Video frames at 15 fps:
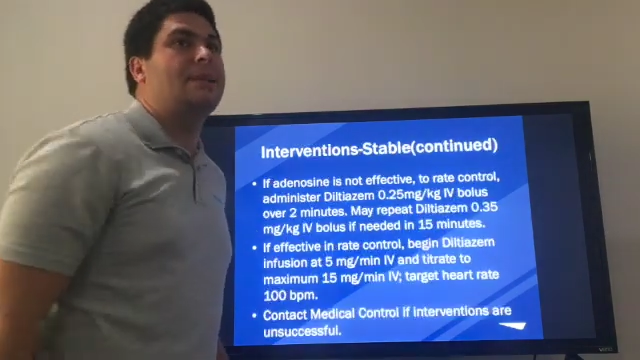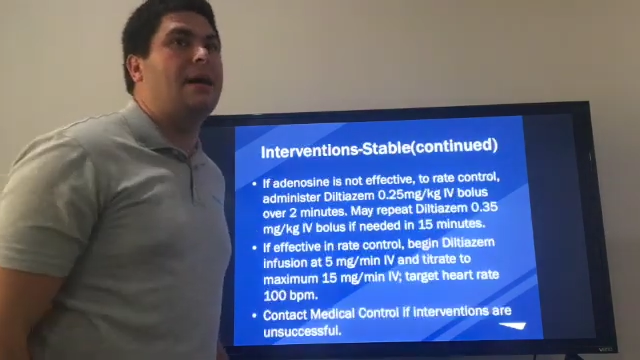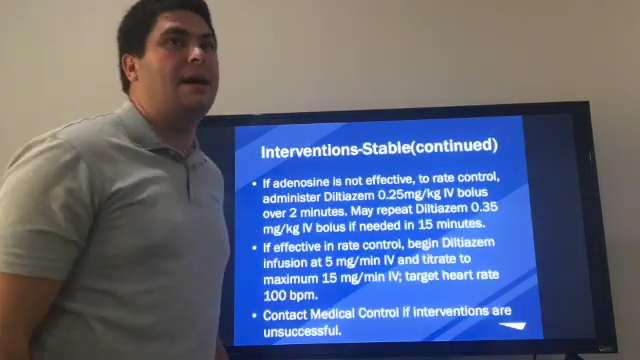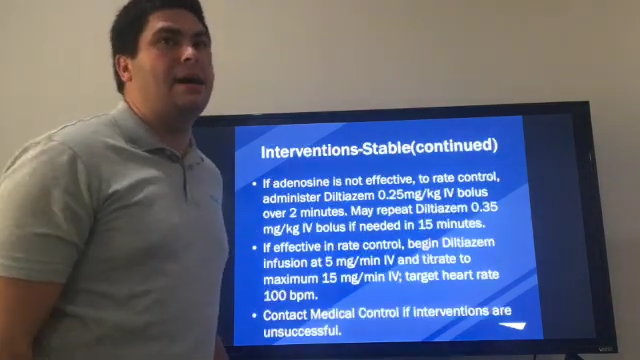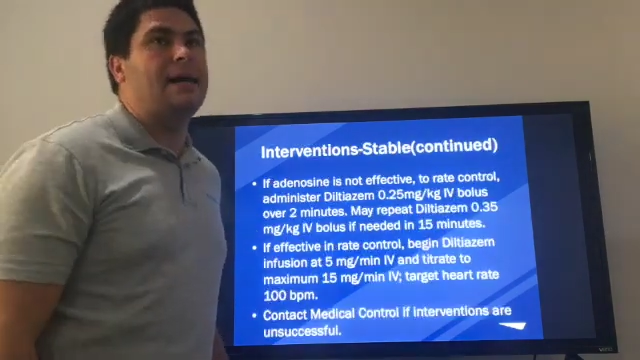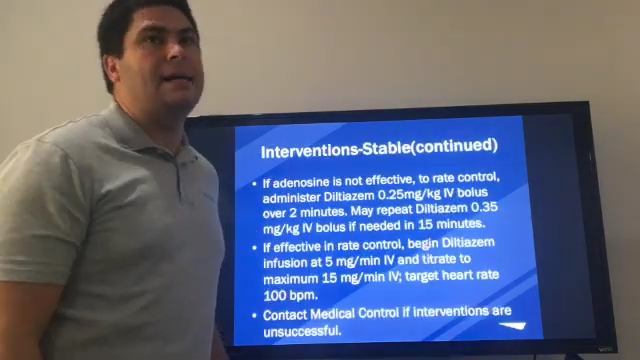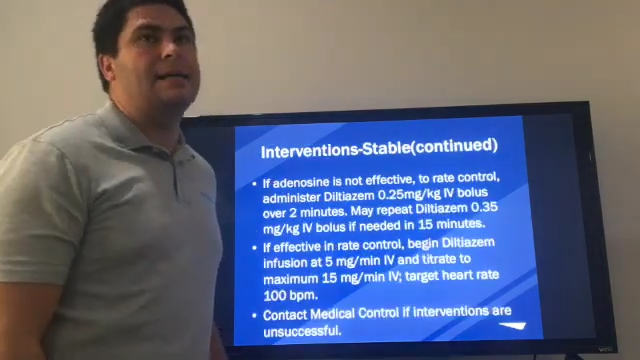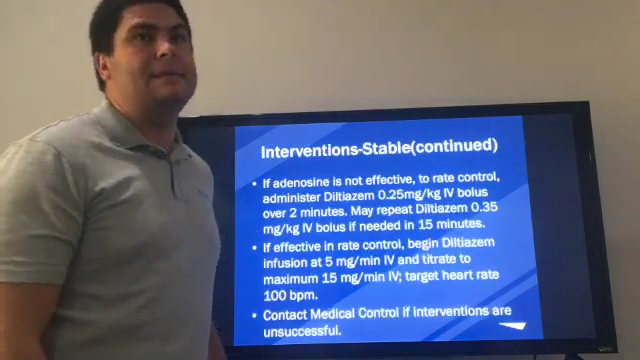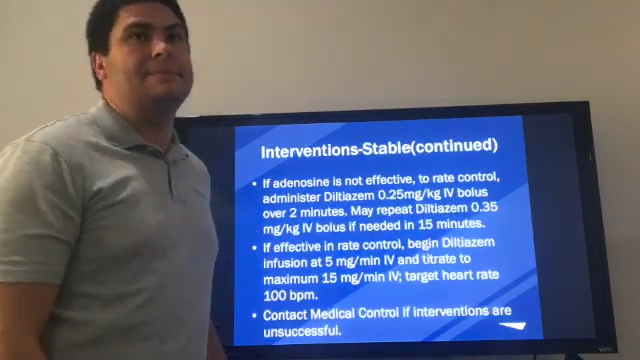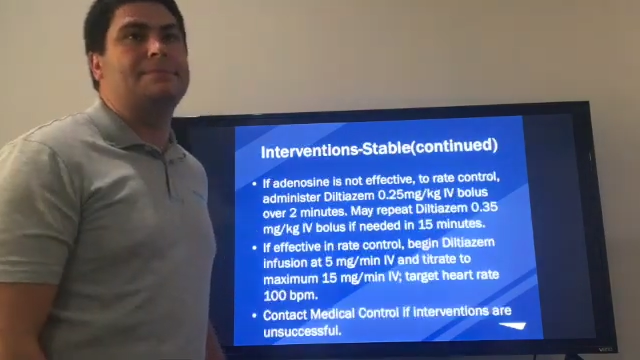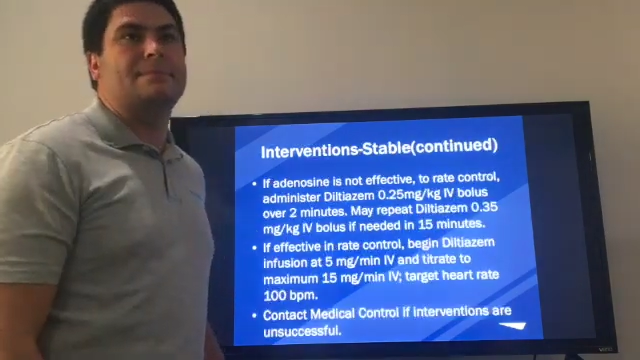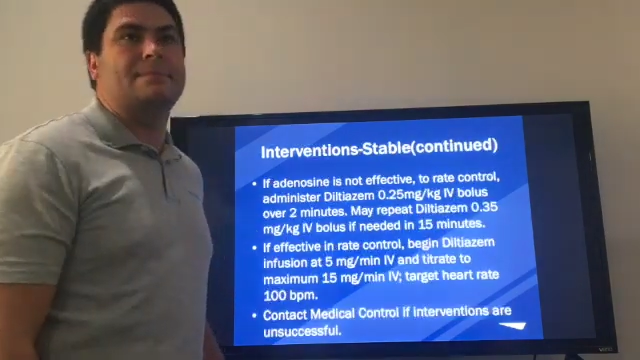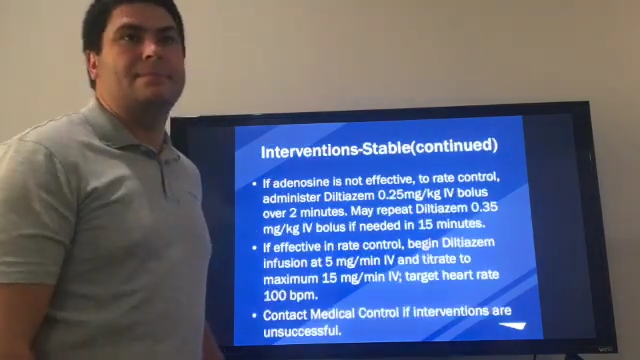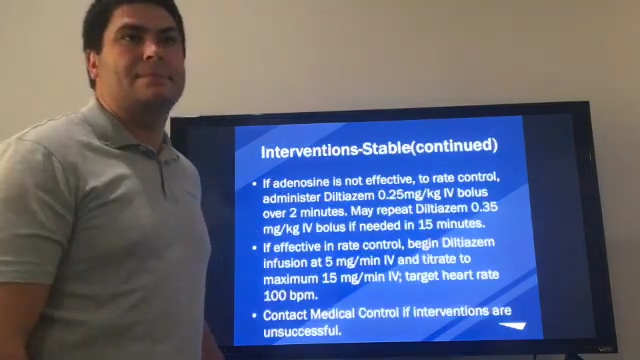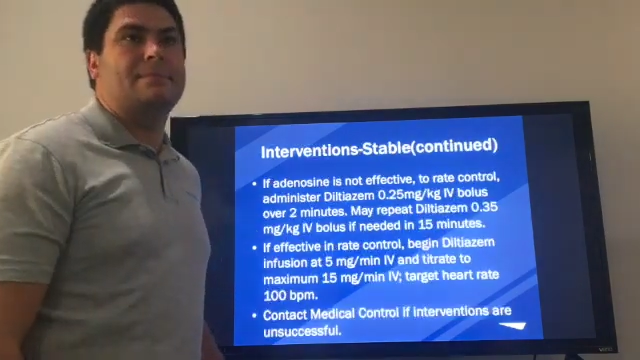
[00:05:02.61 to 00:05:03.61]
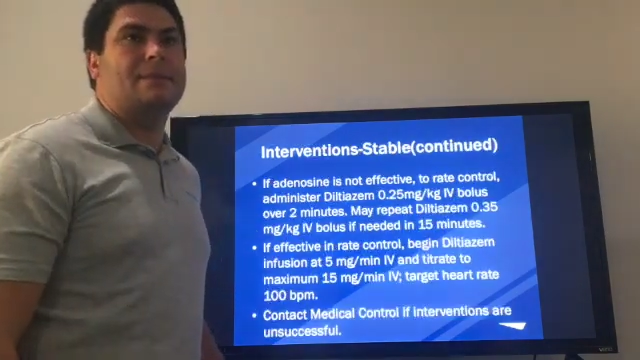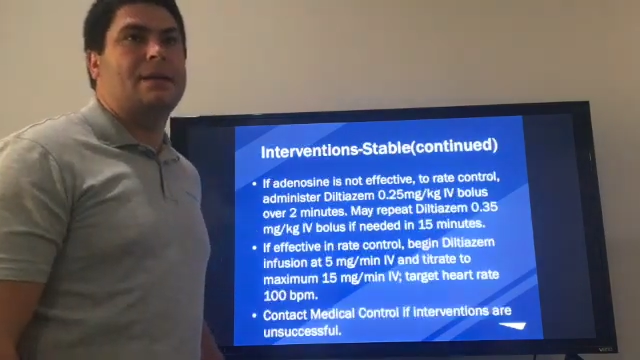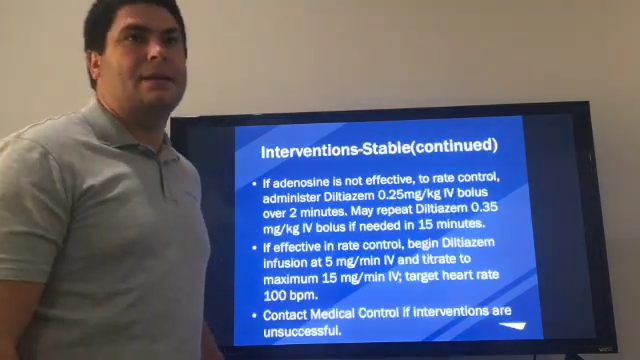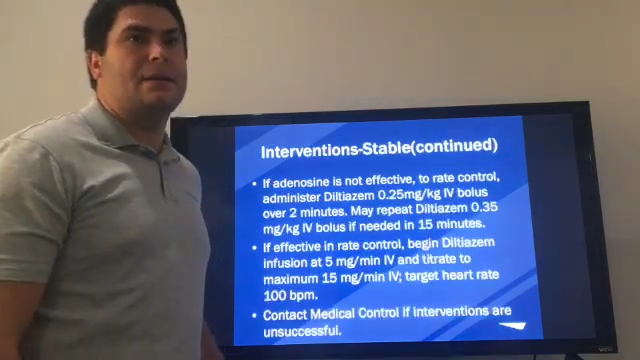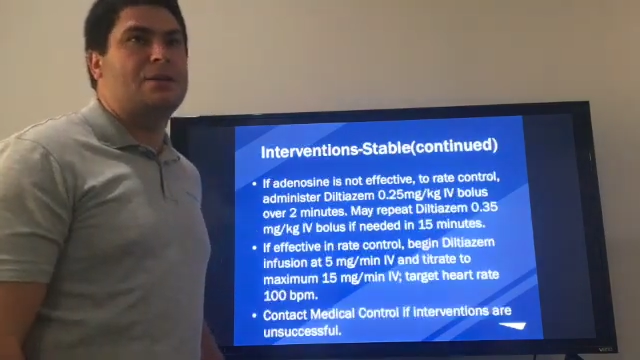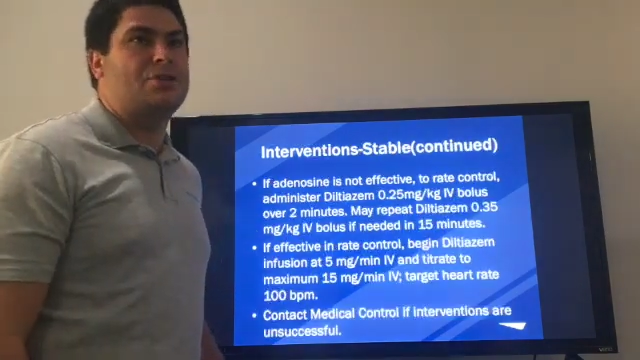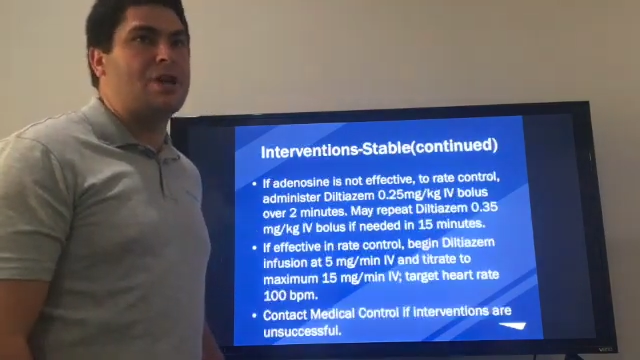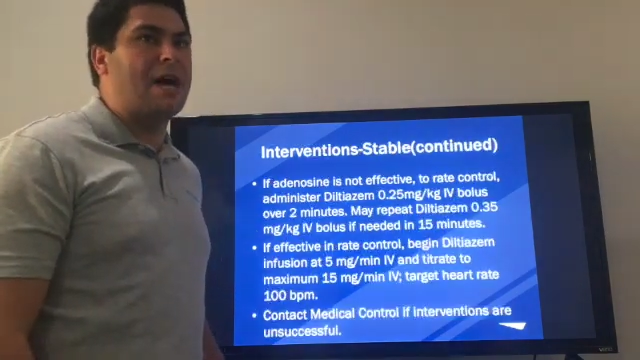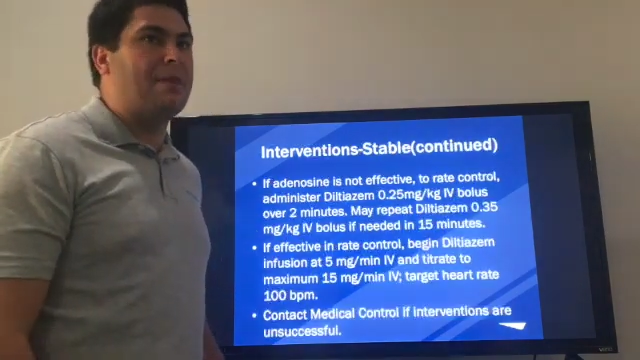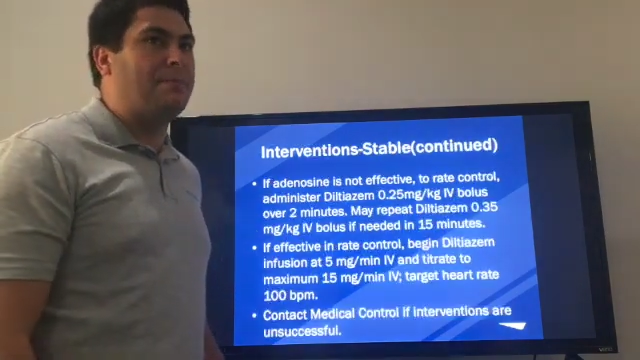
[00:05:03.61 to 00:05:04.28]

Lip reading: Try